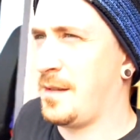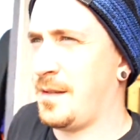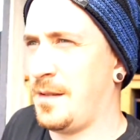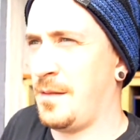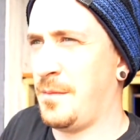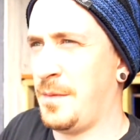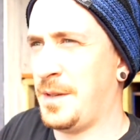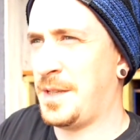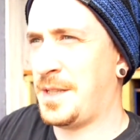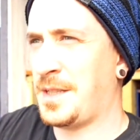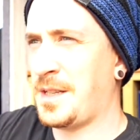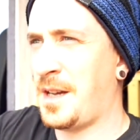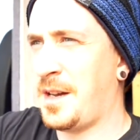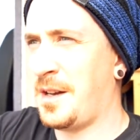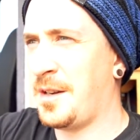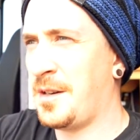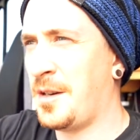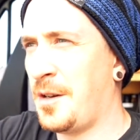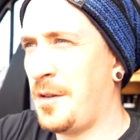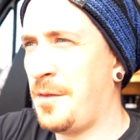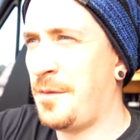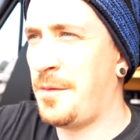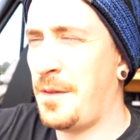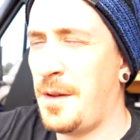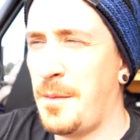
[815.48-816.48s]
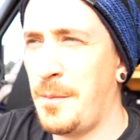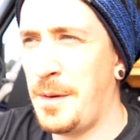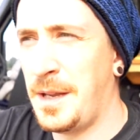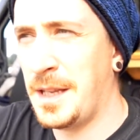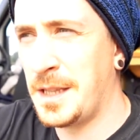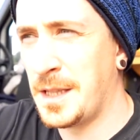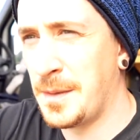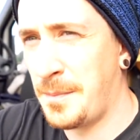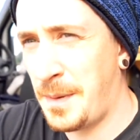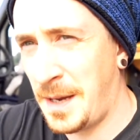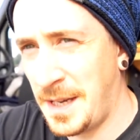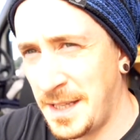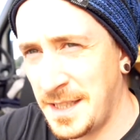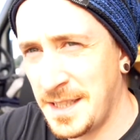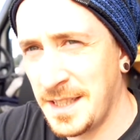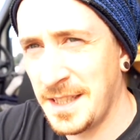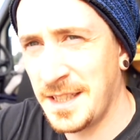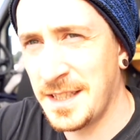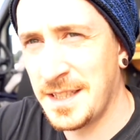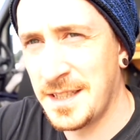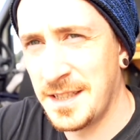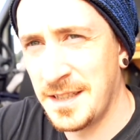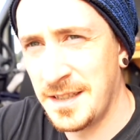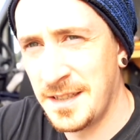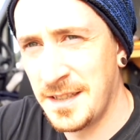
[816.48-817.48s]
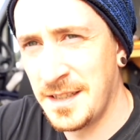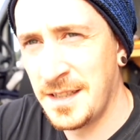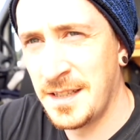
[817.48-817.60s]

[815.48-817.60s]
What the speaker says: We started off and we had the basics.